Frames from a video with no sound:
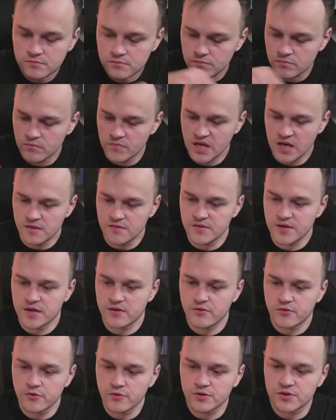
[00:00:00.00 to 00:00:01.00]
and then
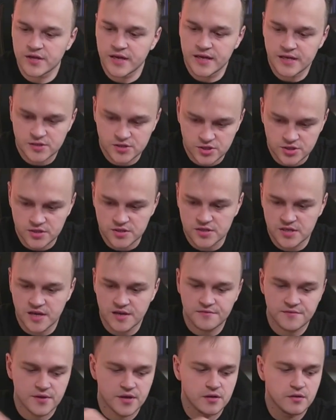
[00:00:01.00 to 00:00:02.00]
rook takes
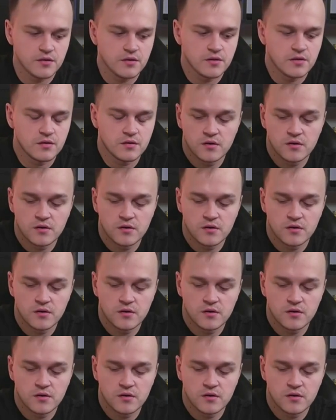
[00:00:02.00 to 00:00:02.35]
g7,